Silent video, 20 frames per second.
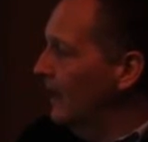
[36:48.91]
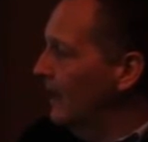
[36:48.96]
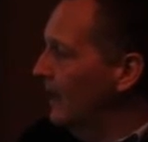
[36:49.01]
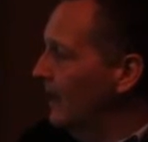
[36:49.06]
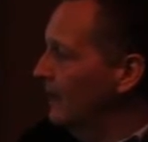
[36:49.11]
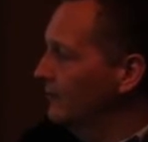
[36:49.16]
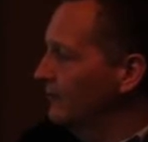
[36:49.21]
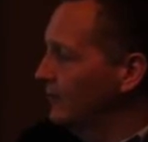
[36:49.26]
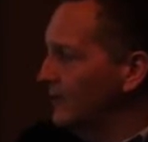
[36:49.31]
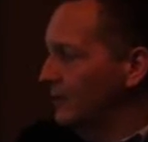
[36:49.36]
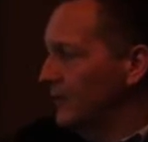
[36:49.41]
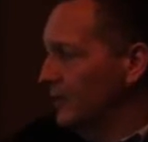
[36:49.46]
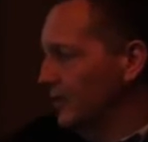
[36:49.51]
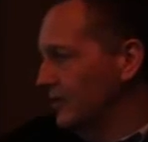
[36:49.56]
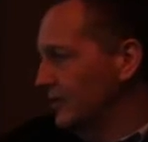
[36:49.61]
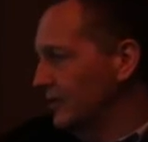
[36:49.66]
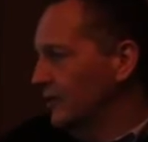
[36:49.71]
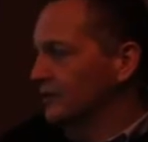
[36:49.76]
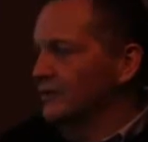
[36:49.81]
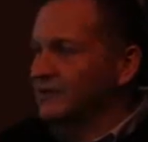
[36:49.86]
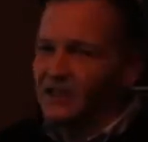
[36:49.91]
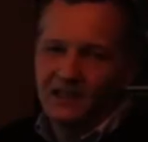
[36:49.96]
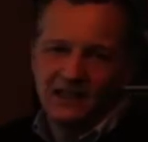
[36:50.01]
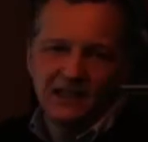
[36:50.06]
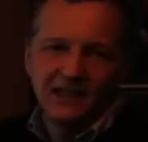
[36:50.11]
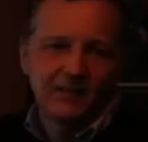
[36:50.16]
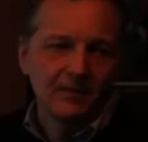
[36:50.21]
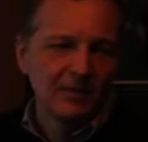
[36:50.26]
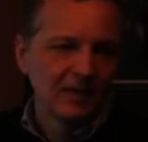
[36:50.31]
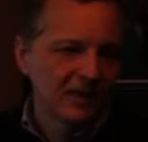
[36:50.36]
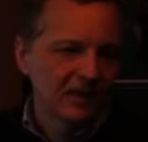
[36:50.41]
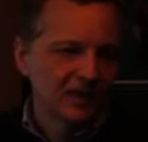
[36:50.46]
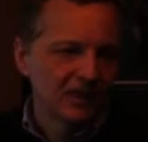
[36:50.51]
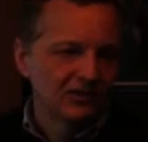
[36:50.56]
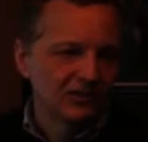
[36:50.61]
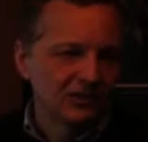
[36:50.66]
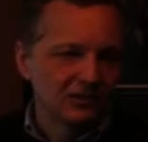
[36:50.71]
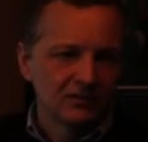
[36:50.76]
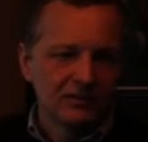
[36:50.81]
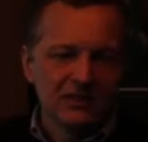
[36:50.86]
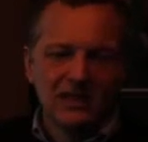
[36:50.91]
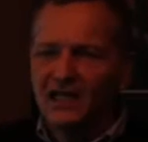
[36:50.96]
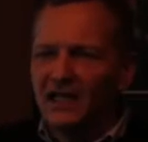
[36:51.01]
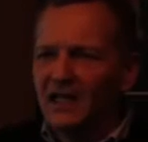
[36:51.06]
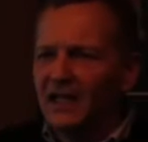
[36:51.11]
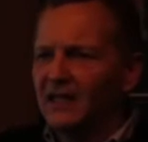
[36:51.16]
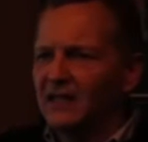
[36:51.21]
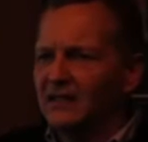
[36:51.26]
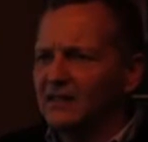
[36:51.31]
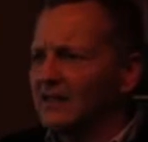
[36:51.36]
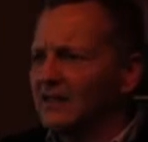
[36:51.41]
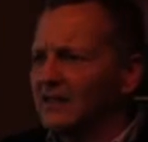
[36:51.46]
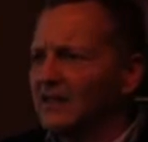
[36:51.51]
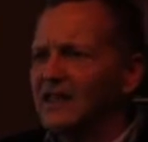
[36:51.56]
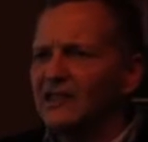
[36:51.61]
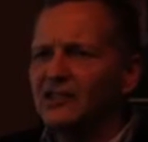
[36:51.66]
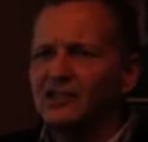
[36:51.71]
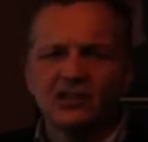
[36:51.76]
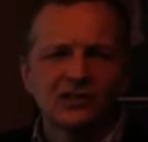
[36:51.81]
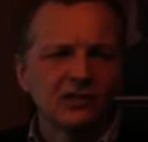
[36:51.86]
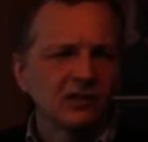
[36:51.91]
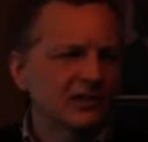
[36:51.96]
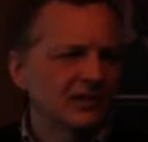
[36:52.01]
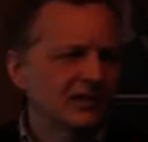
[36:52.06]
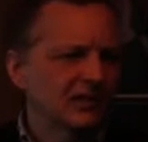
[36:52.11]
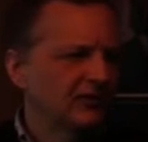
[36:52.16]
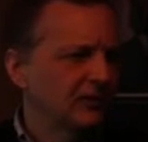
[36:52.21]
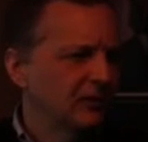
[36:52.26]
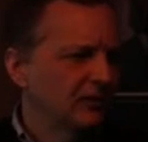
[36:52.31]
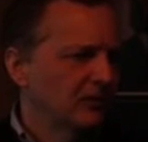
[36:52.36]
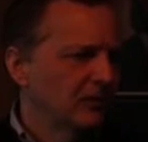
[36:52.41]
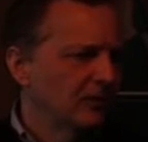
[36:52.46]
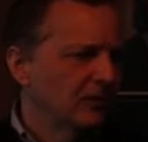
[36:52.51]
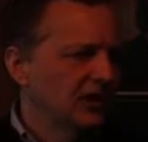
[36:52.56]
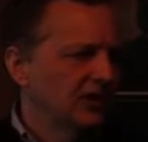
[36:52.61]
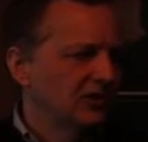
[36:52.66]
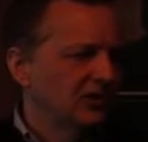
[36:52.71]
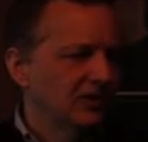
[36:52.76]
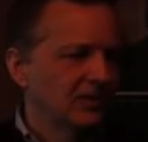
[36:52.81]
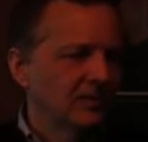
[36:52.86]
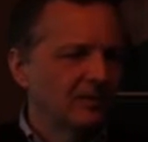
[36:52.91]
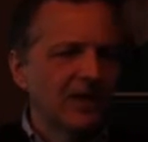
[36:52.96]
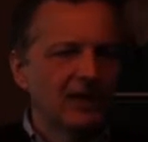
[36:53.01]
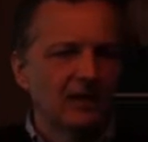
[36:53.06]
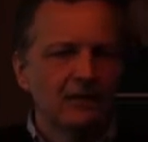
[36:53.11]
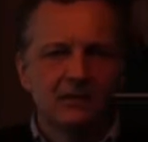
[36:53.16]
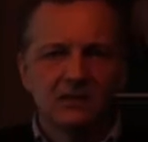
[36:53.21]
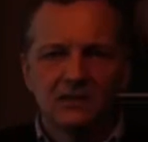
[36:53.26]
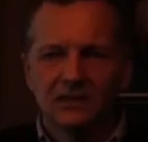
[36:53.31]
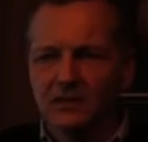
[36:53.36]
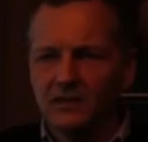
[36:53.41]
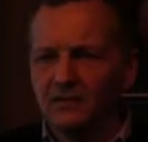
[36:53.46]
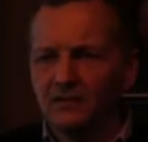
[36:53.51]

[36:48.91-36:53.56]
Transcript: And read the budget notes on the application. And that's just going to give you information about